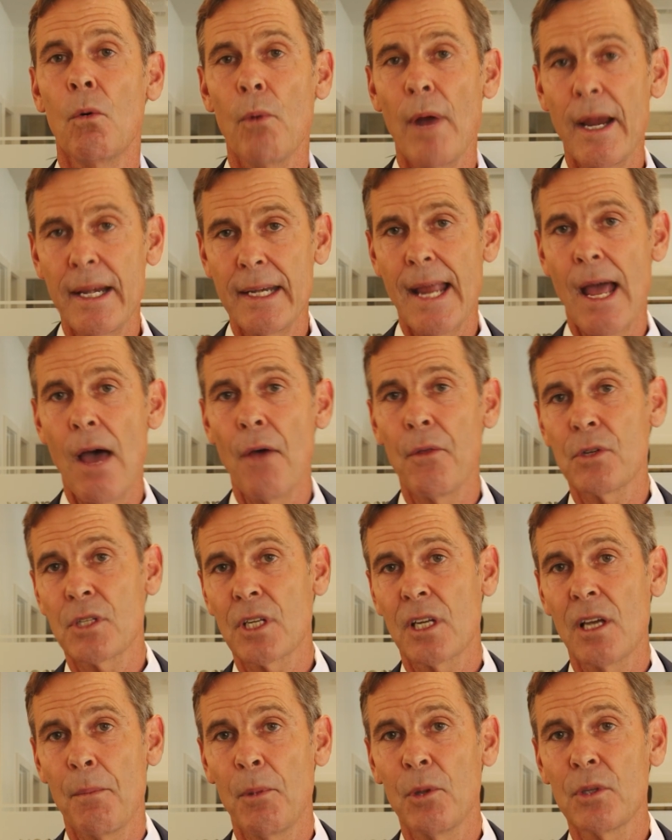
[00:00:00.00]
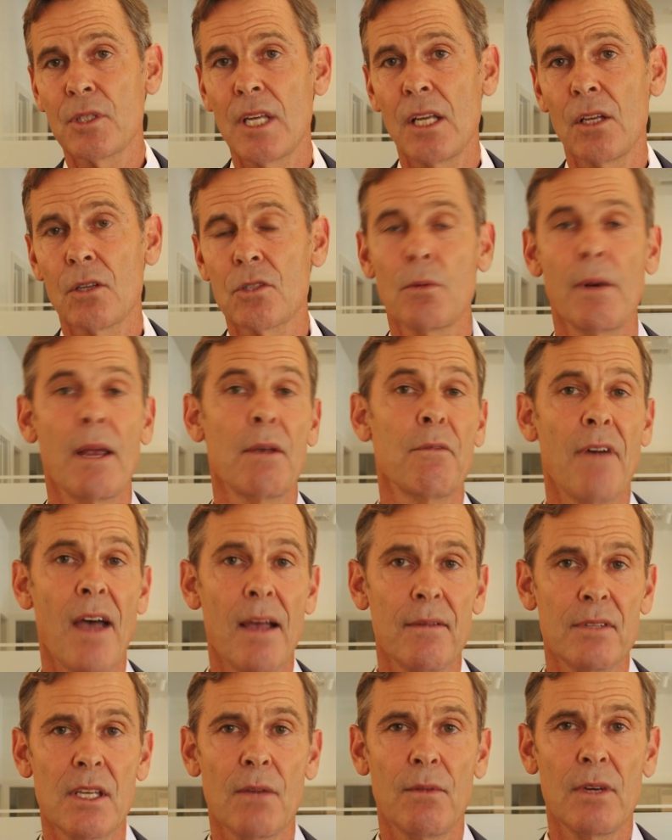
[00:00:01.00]
Right now, there's a couple of sales around
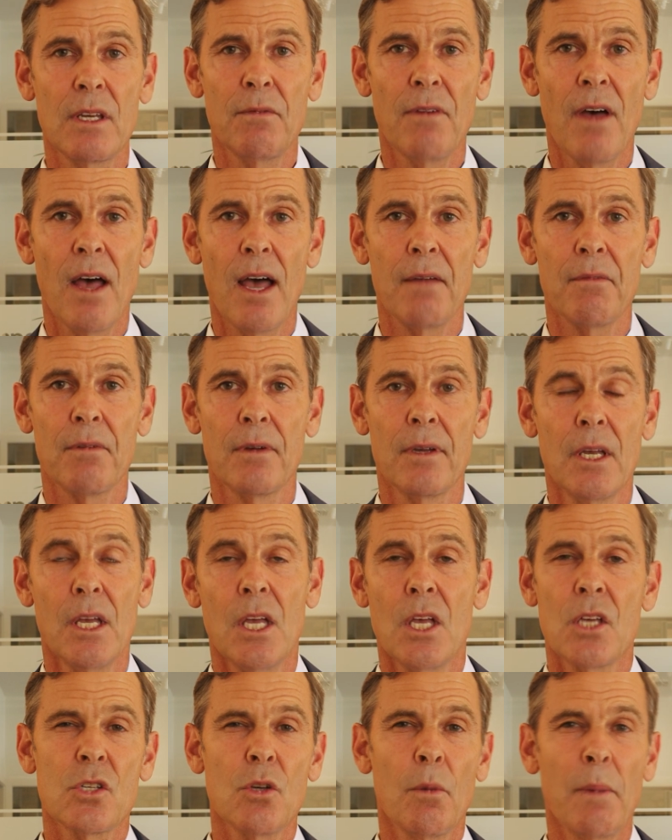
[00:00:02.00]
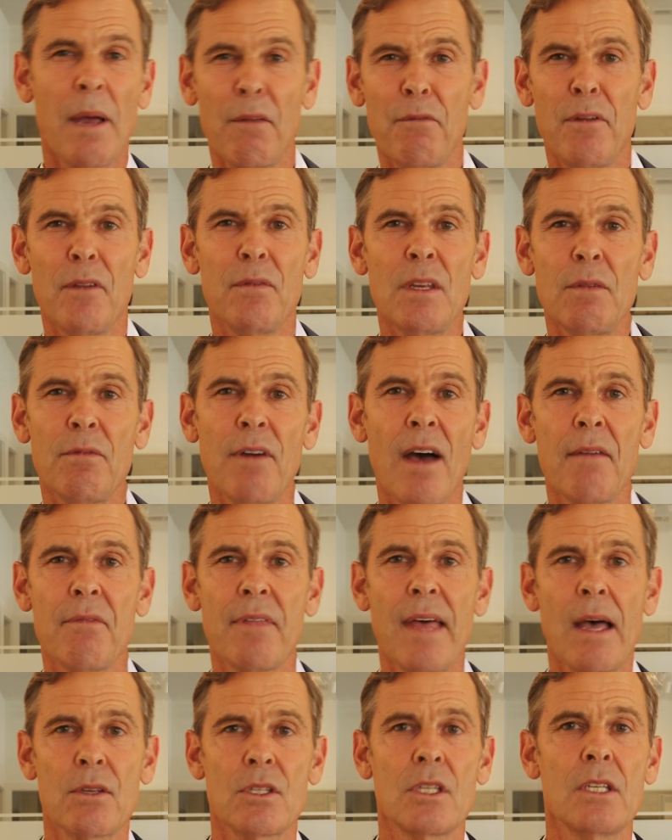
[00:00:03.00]
five seventy-five. So about a
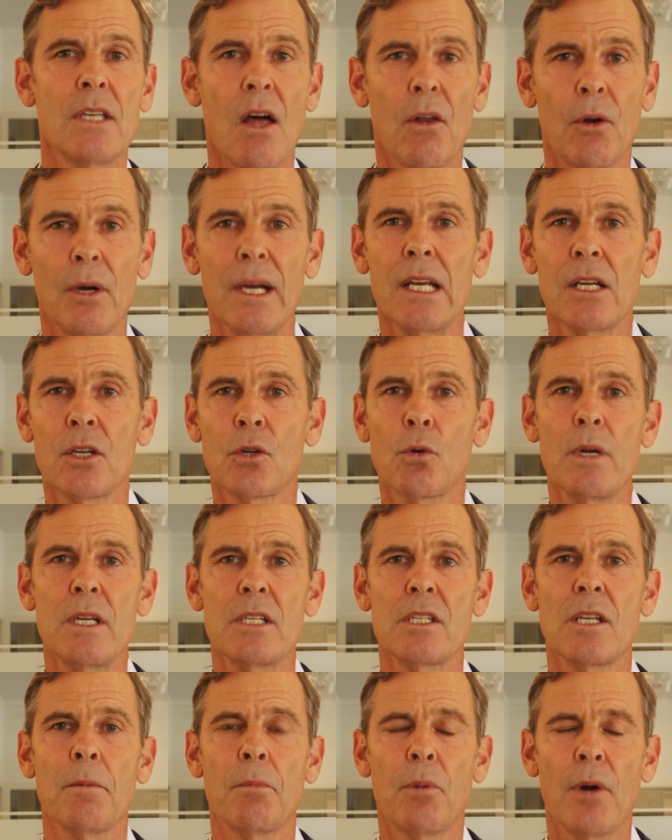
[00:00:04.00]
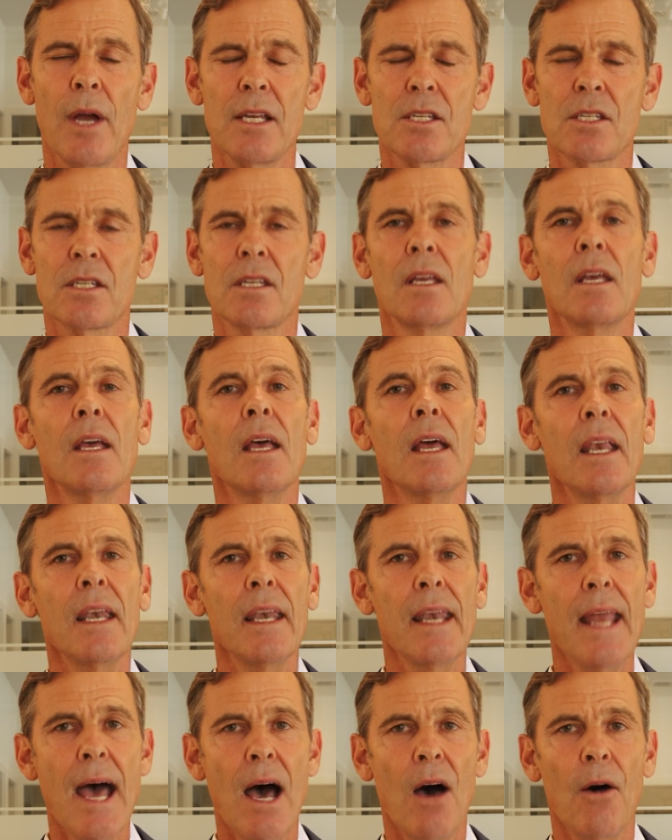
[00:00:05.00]
fifty-five thousand dollar increase in price.
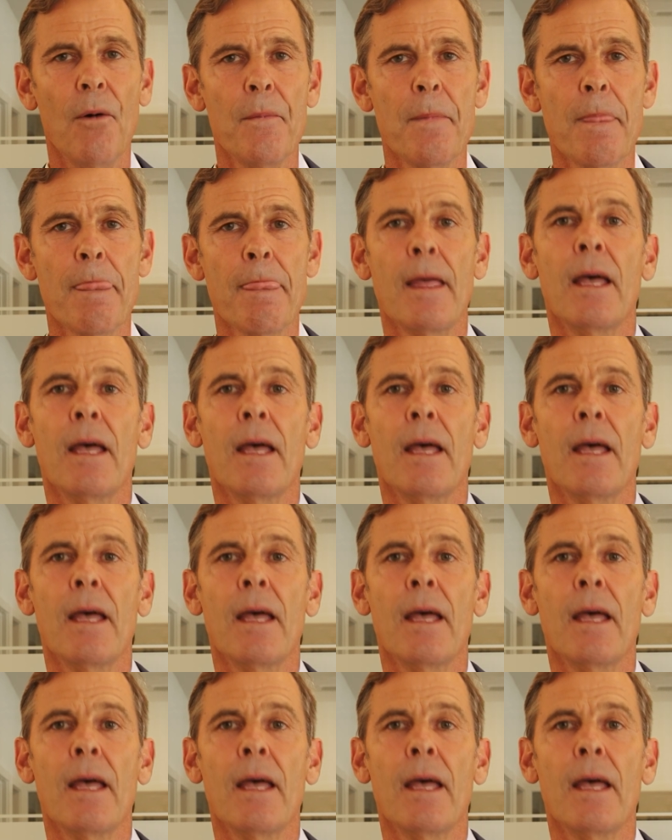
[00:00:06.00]
Now,